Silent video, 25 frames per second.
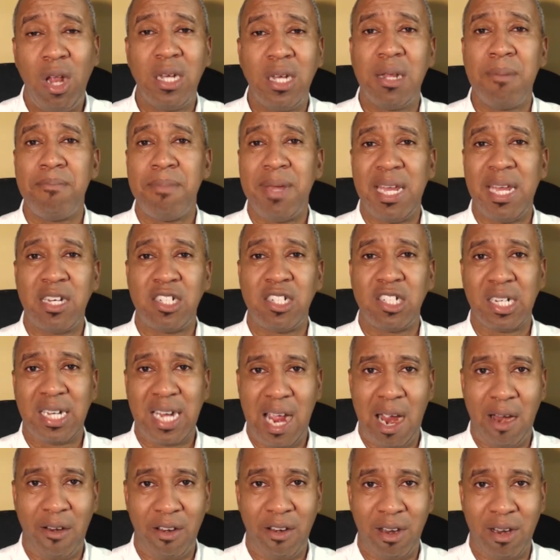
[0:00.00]
the major
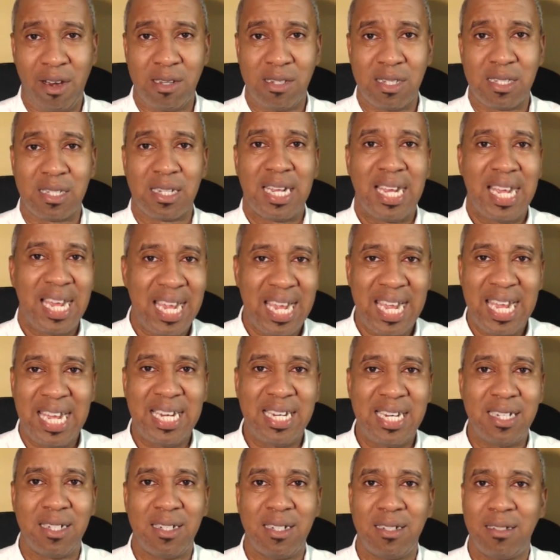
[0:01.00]
carriers
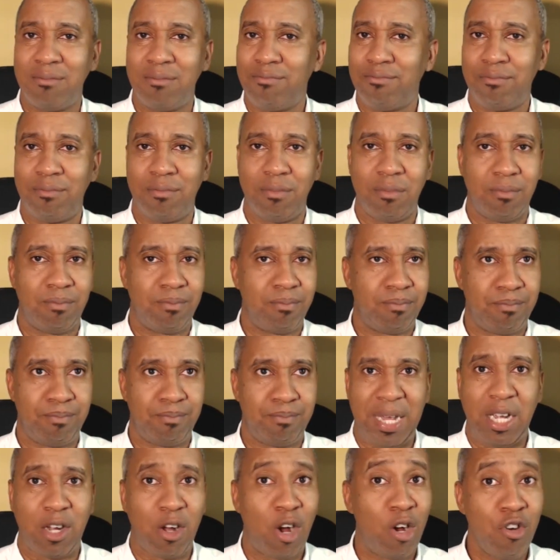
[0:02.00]
in
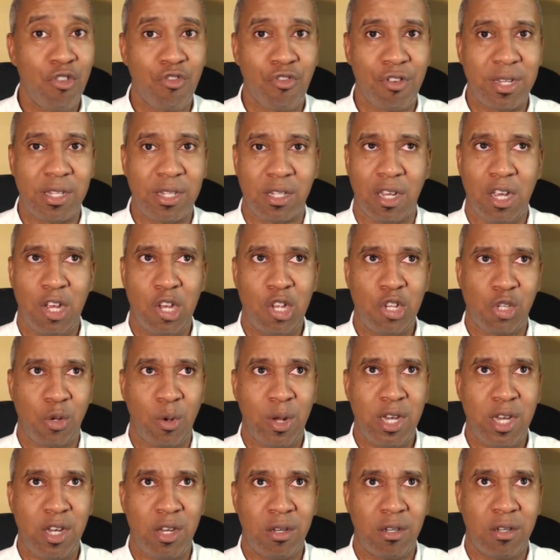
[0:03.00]
big countries. So
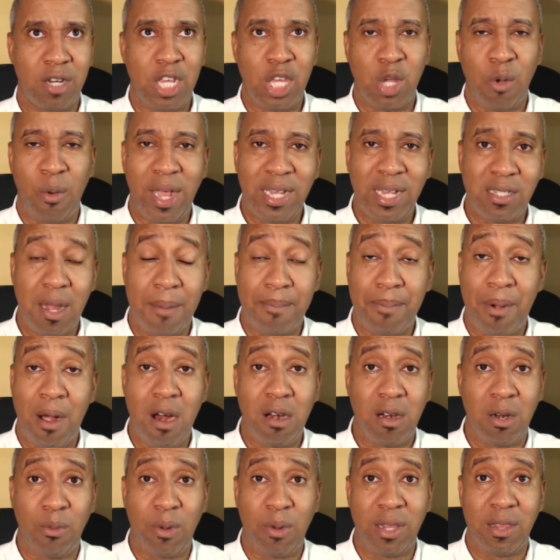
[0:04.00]
in the US, they
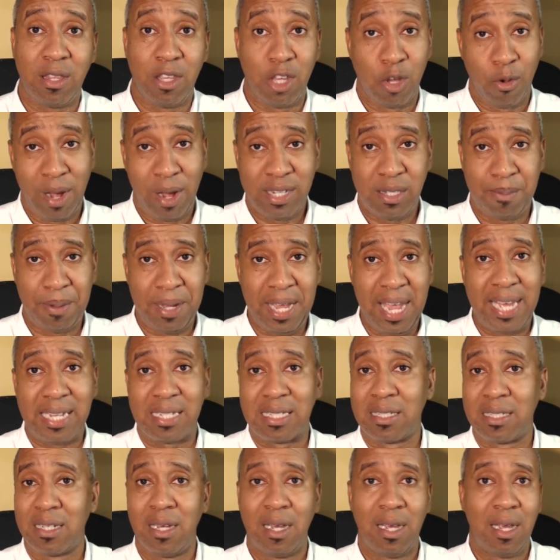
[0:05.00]
partner with
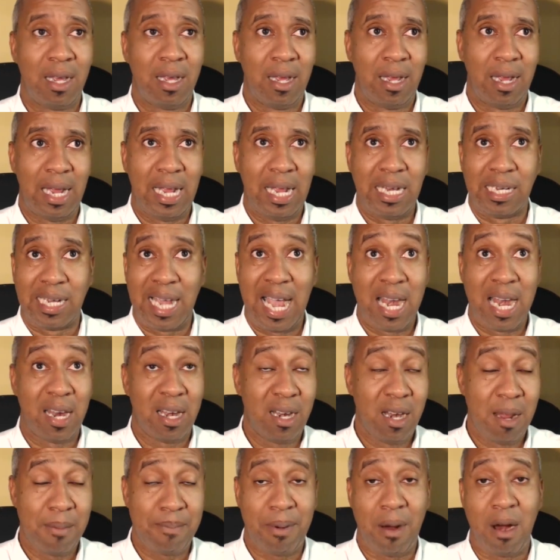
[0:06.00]
USPS. In Canada,
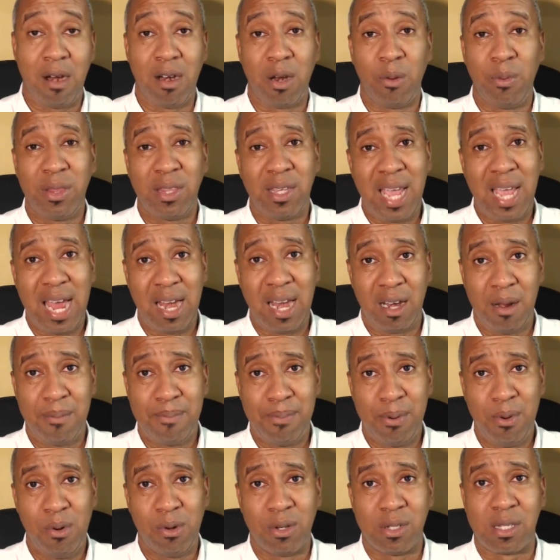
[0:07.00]
they partner with Canada
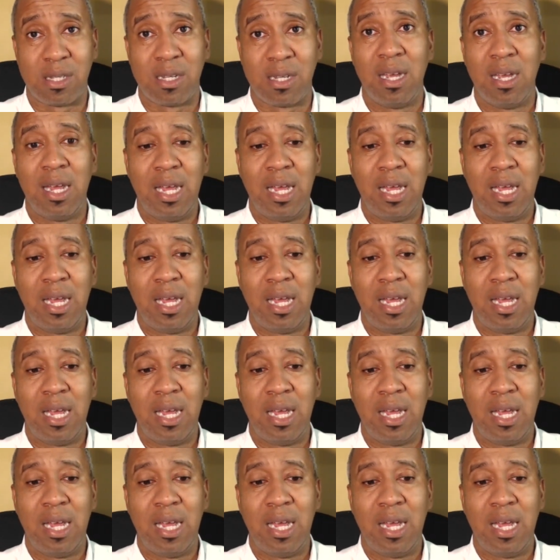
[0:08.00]
Post.